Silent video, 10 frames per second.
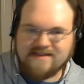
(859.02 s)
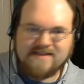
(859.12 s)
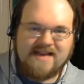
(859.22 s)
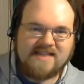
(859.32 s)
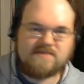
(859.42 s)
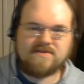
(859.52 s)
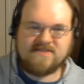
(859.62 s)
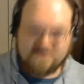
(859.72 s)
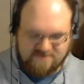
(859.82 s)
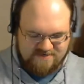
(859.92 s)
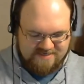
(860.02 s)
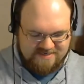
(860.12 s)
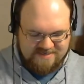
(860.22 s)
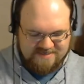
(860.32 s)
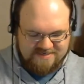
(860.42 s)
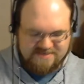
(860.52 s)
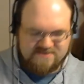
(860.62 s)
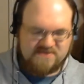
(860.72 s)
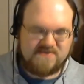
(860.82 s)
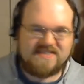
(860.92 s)
last but certainly not least,
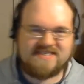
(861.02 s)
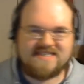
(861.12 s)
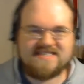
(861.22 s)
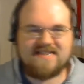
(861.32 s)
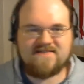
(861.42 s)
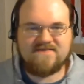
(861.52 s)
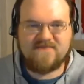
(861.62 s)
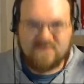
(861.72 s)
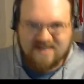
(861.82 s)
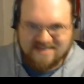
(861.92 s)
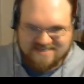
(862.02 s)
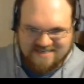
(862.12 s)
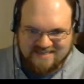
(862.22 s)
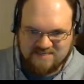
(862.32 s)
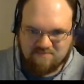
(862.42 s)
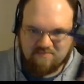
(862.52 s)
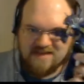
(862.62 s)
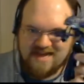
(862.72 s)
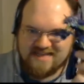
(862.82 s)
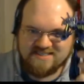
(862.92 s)
there's a reason I saved him for last. It's
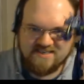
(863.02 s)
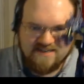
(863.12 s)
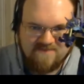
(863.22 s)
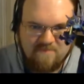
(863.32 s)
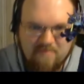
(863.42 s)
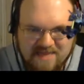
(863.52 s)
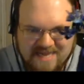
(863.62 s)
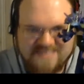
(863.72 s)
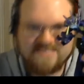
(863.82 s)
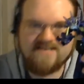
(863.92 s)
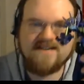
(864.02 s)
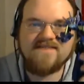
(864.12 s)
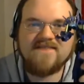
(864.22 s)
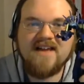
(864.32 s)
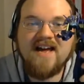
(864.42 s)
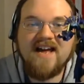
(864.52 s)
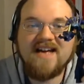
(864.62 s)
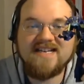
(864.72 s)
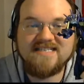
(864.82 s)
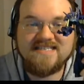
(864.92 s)
Blastoff. Blastoff
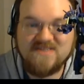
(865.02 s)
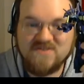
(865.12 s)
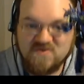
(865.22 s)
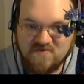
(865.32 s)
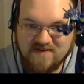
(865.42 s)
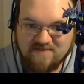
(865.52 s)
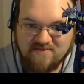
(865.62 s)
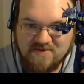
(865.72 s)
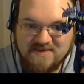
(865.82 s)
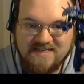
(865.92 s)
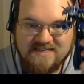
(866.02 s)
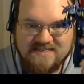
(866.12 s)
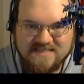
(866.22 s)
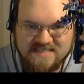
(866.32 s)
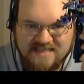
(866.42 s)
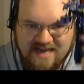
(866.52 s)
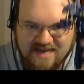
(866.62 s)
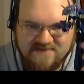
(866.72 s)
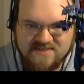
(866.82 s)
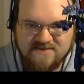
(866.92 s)
is incredible. He is
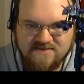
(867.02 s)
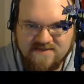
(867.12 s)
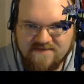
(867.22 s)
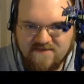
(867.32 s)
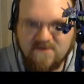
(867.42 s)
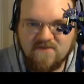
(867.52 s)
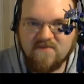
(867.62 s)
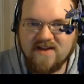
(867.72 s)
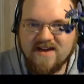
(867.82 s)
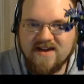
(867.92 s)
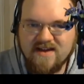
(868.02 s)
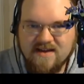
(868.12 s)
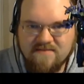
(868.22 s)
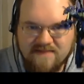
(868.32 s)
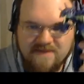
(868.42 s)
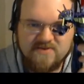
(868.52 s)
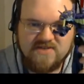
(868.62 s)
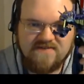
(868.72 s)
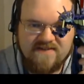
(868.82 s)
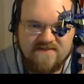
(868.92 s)
absolutely far and away my
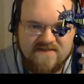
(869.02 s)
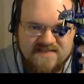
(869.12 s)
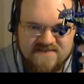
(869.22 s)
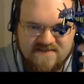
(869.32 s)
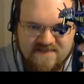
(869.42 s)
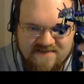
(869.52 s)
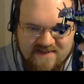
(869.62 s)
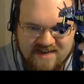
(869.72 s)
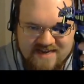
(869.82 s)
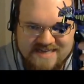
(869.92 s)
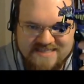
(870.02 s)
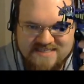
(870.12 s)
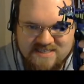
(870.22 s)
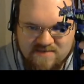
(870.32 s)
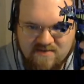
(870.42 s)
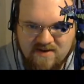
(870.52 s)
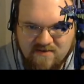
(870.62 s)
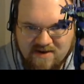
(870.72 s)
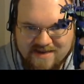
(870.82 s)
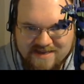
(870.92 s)
most favorite of these 5 guys, to the point
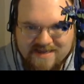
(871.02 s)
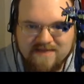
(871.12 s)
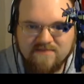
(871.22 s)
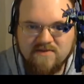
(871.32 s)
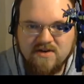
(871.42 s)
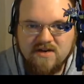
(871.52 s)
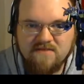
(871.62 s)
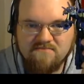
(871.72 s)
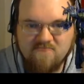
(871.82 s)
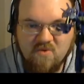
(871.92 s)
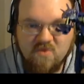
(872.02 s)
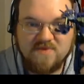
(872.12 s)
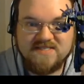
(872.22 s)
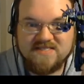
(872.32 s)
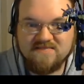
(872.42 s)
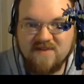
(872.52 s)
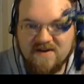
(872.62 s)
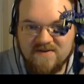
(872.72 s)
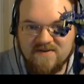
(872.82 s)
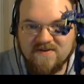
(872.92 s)
where I like him more than some
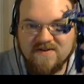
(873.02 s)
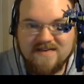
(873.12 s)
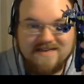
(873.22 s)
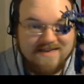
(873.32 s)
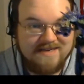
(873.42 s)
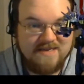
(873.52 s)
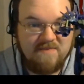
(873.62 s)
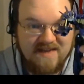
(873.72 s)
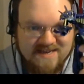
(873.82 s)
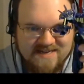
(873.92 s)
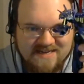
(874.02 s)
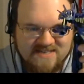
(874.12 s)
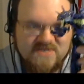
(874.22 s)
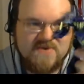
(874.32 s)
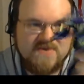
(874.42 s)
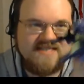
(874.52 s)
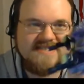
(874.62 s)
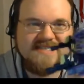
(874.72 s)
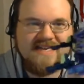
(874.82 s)
other non-Combaticon toys.